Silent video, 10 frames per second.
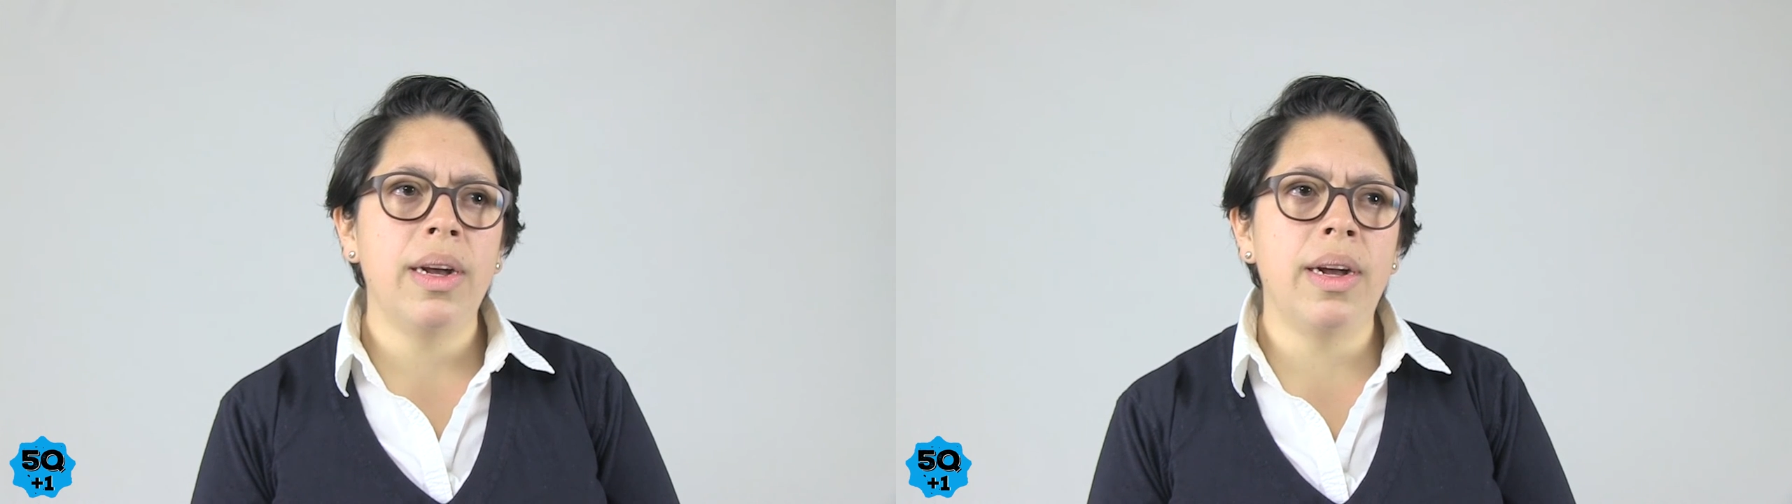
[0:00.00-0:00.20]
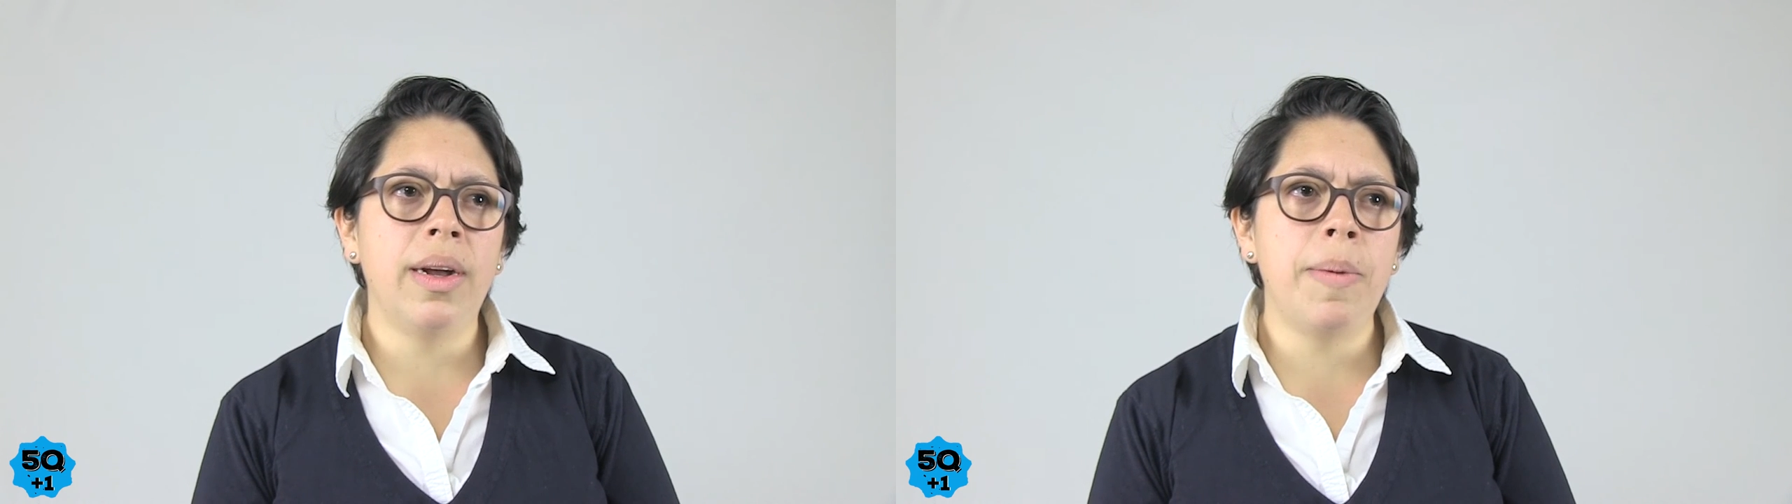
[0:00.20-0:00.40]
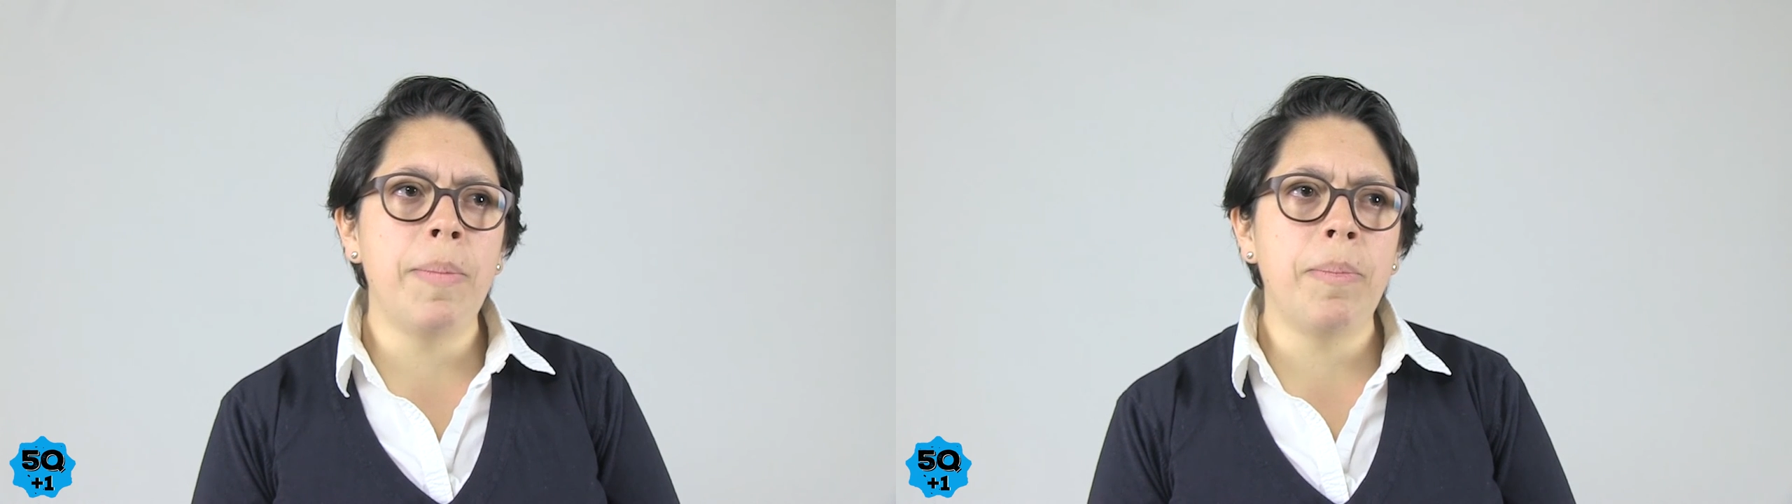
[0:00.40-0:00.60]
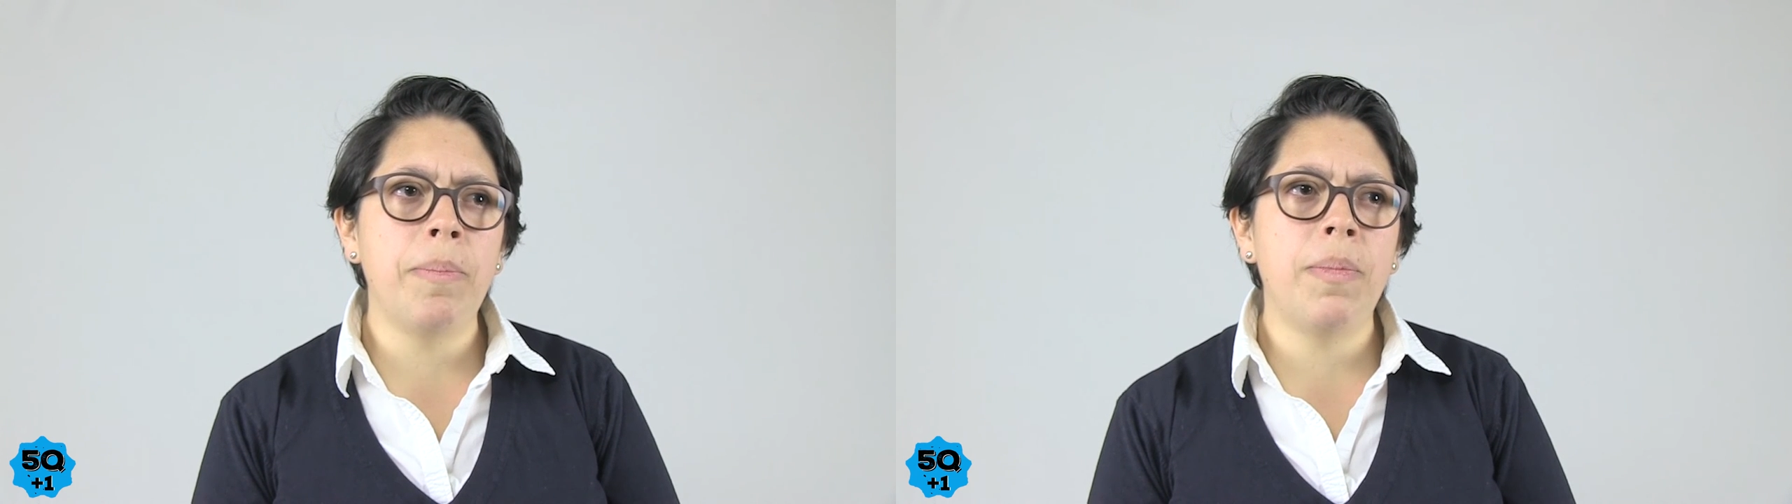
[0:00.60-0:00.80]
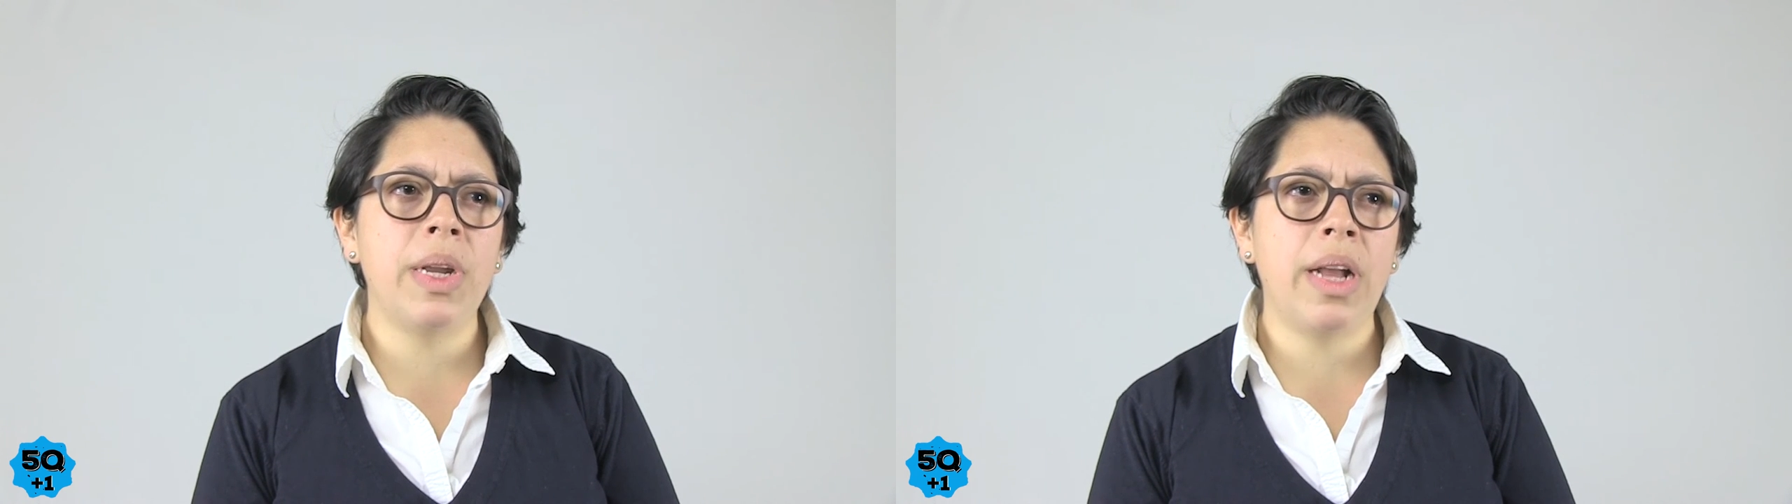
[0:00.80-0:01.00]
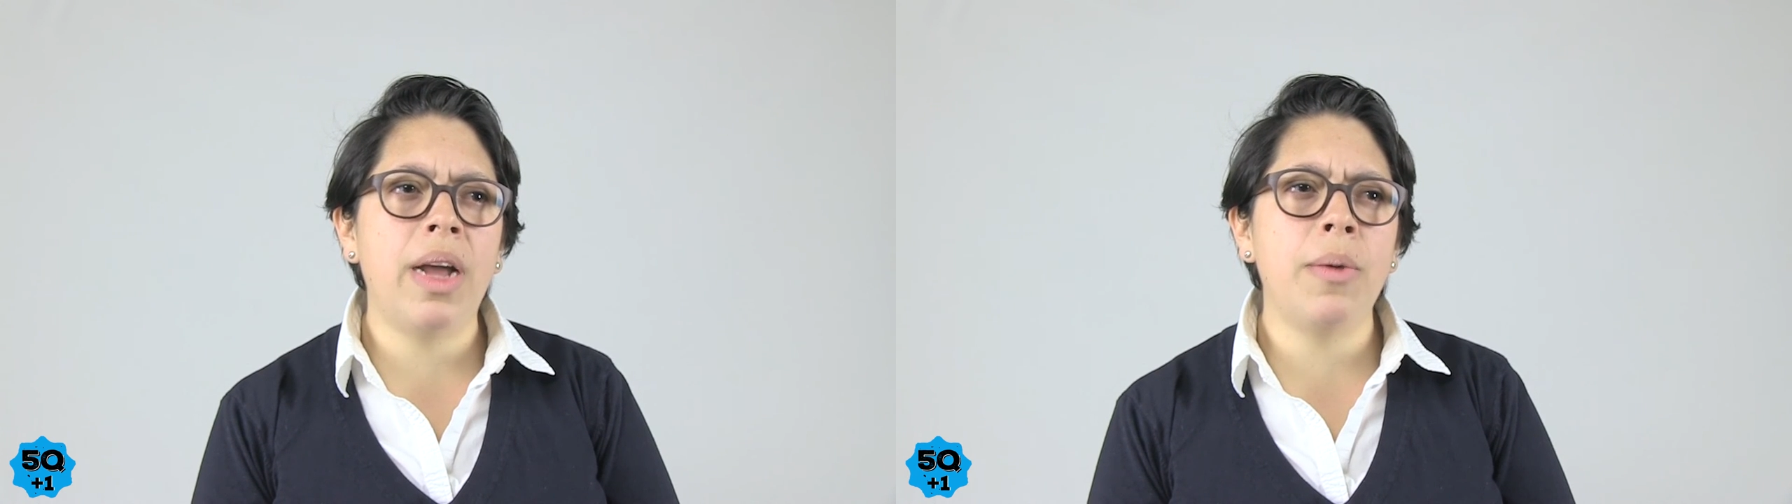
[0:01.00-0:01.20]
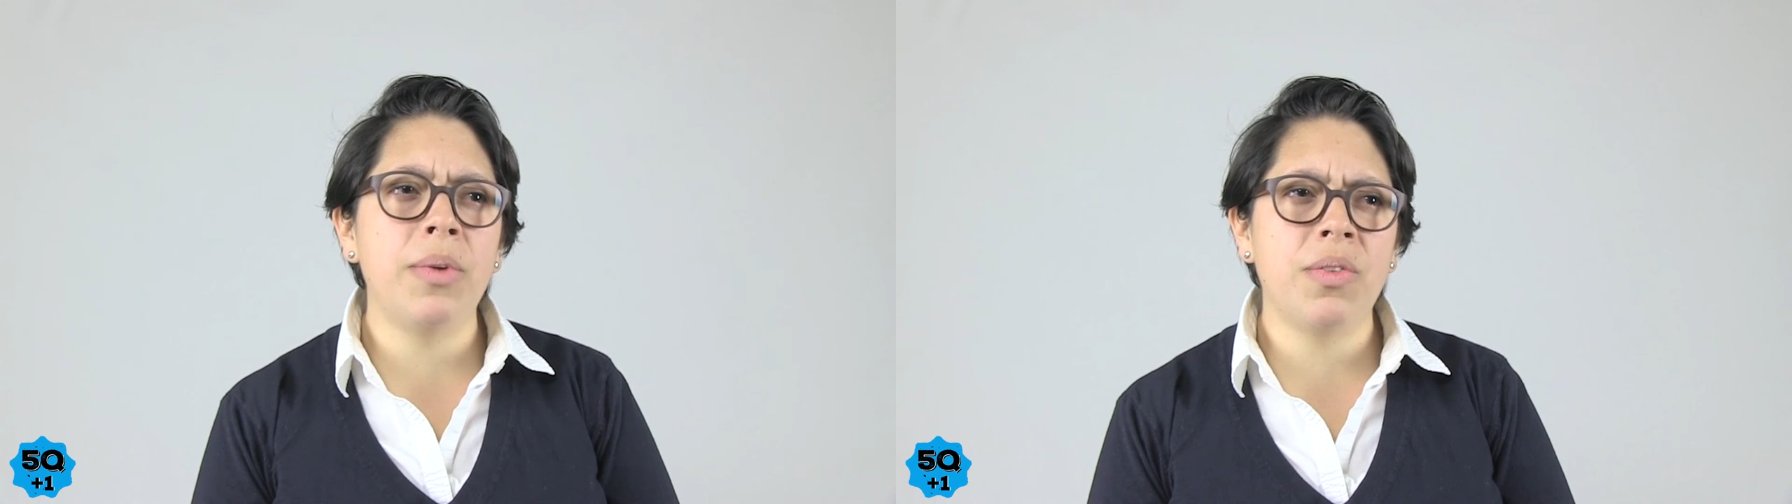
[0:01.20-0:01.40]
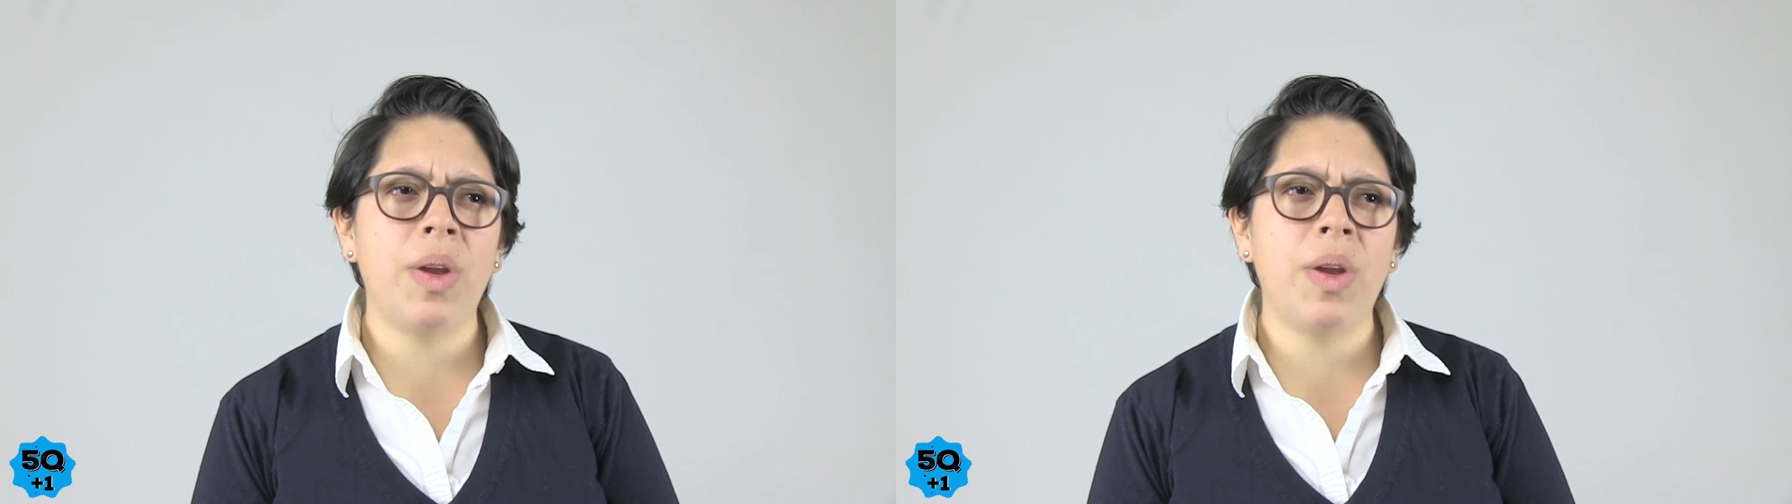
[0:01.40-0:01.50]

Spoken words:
but I was